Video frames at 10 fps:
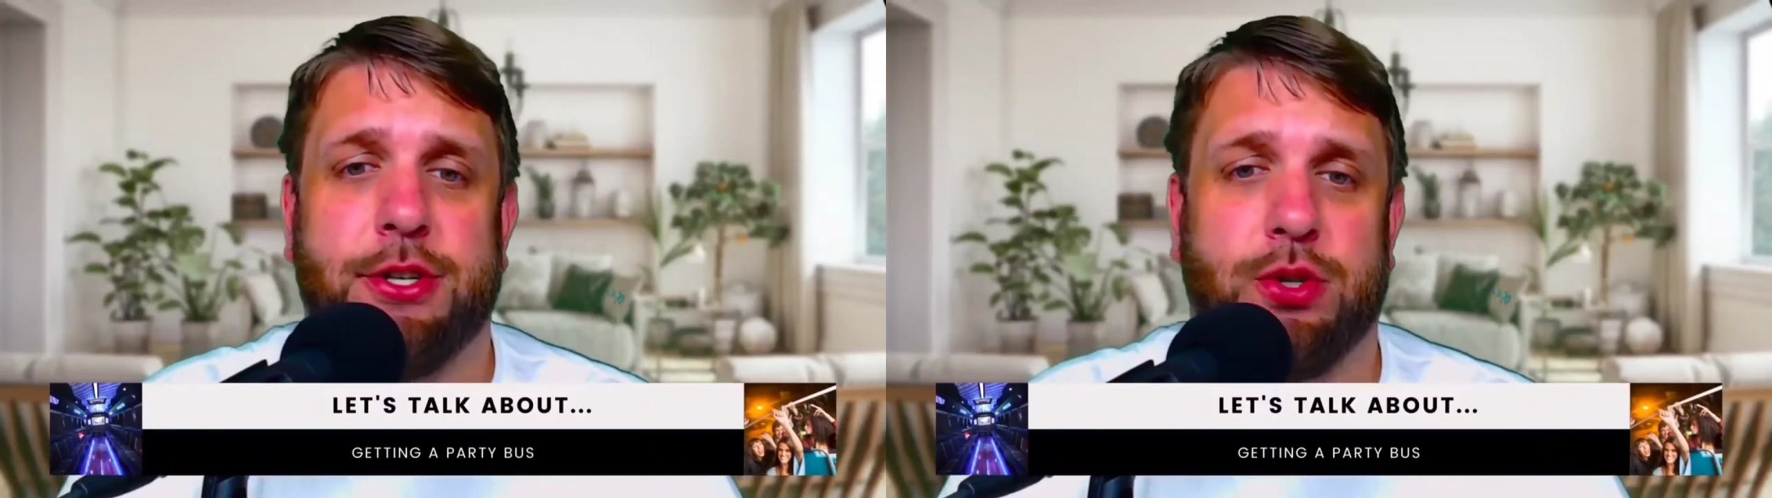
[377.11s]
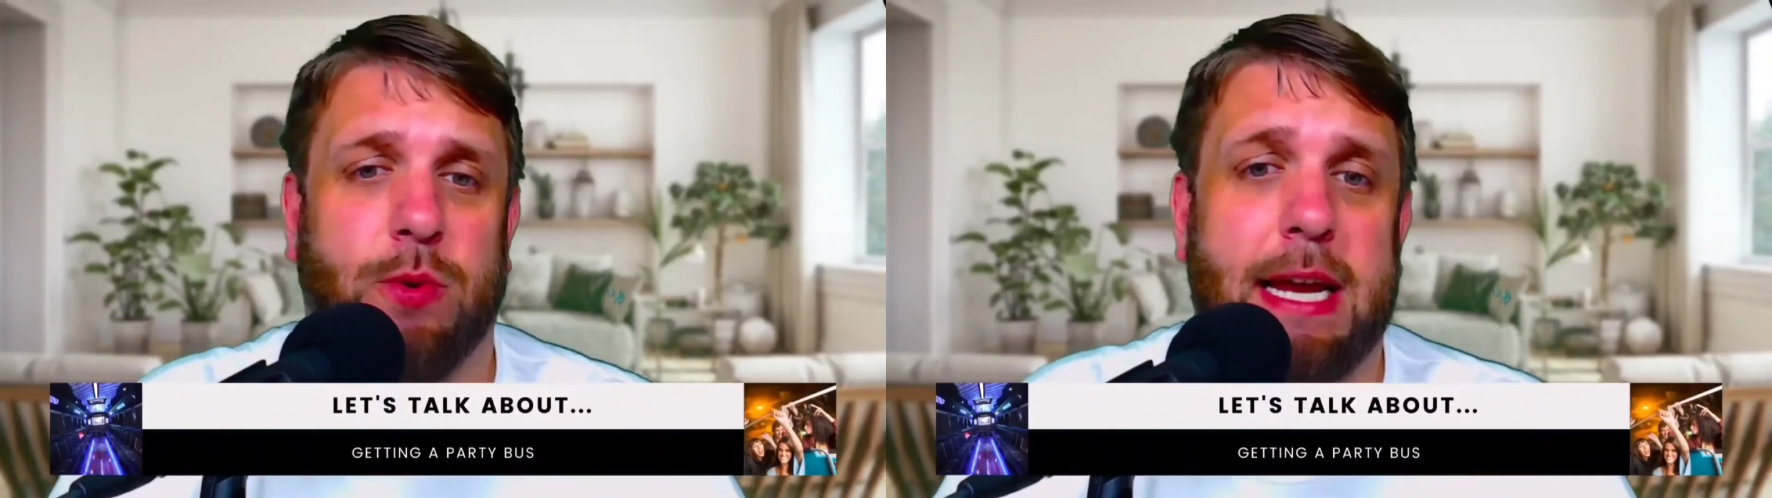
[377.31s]

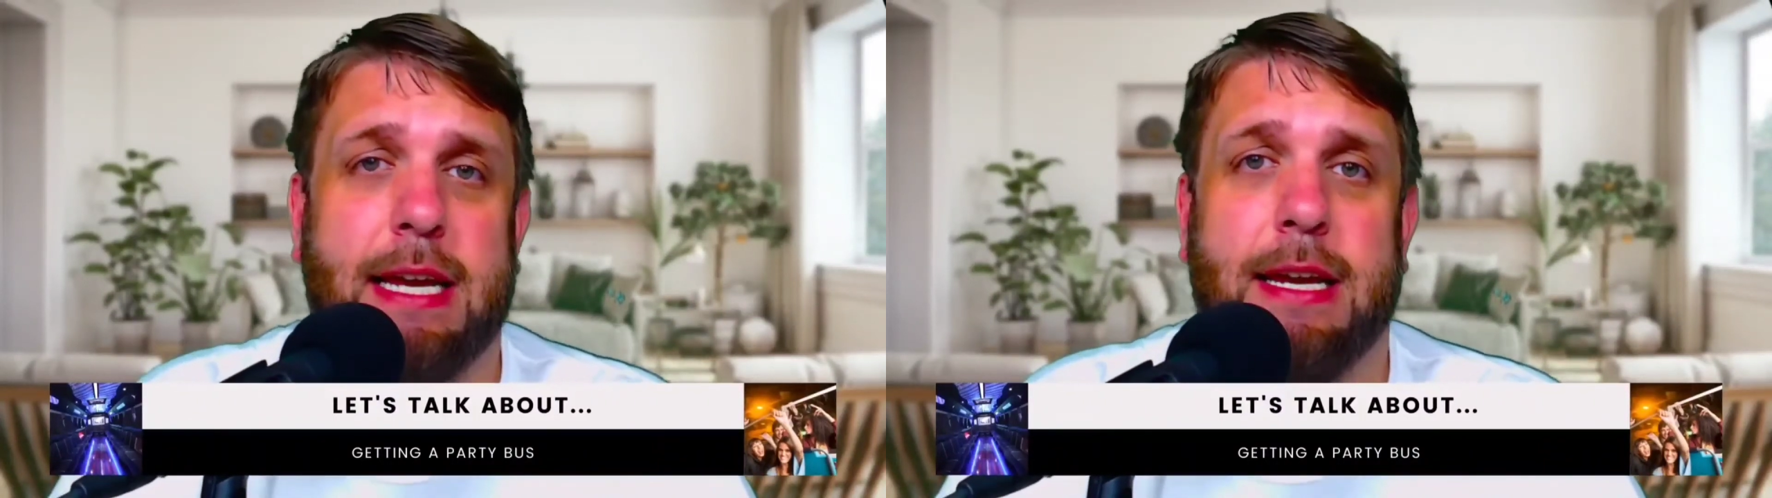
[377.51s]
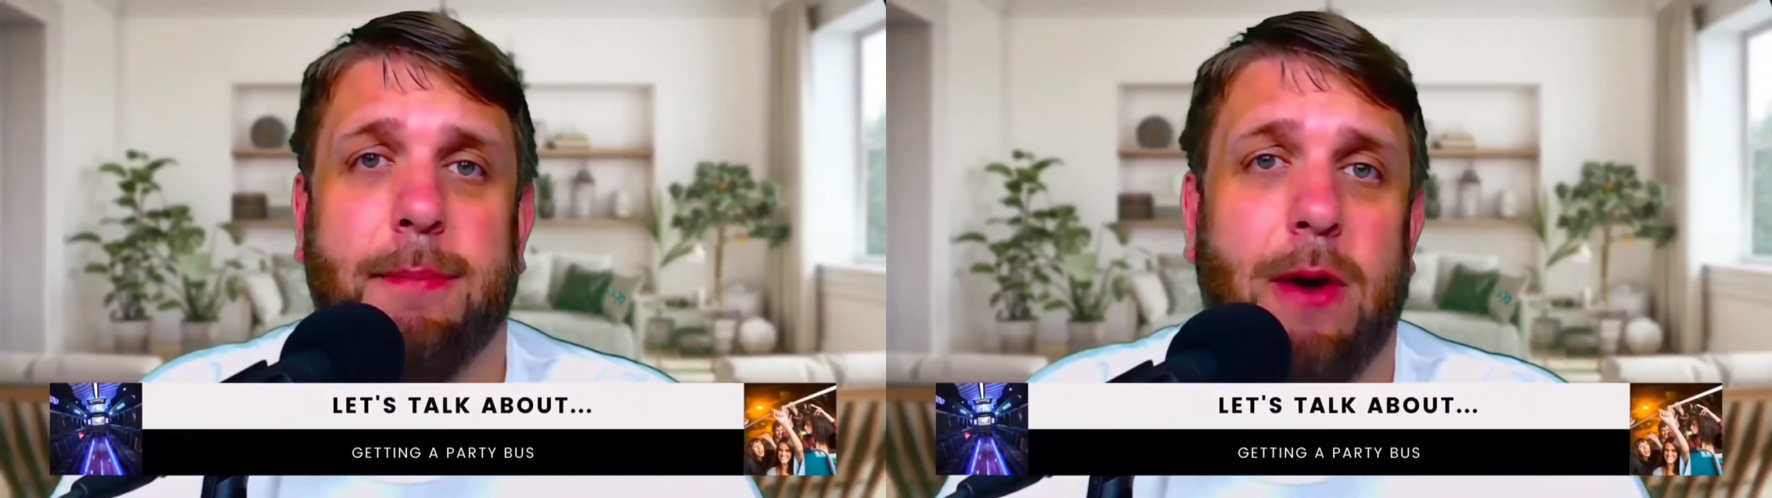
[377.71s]
trend
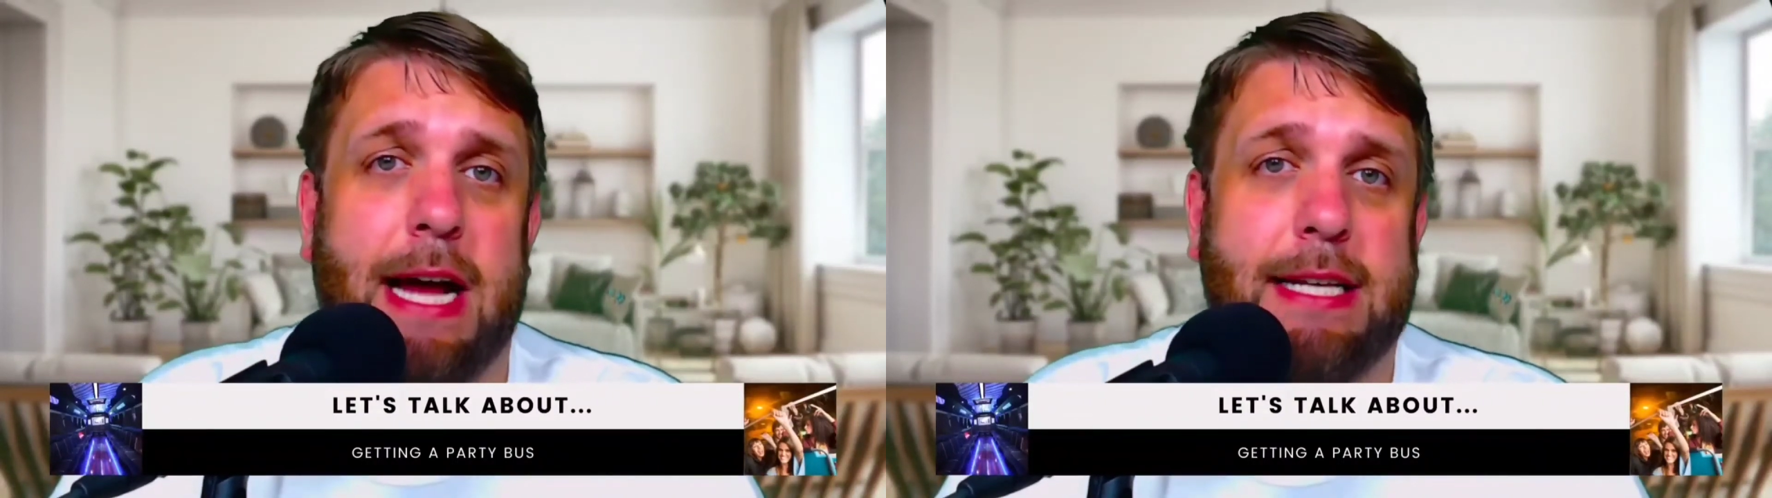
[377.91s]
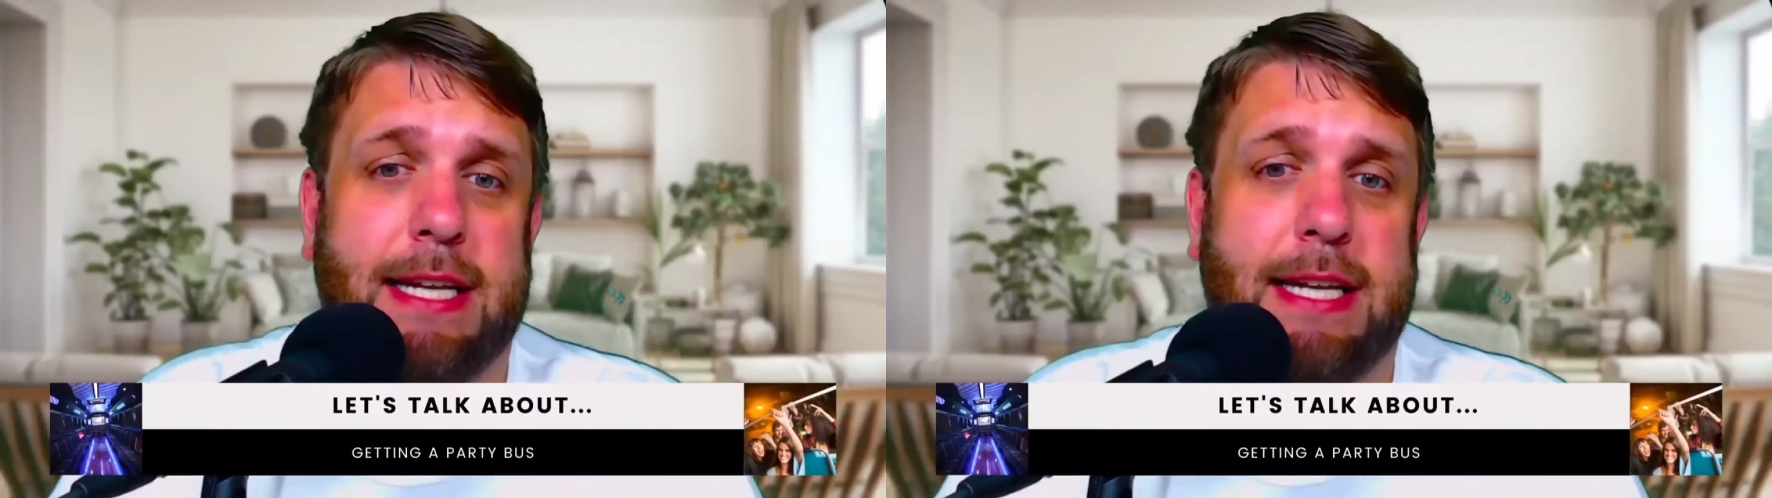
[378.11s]
in Nebraska,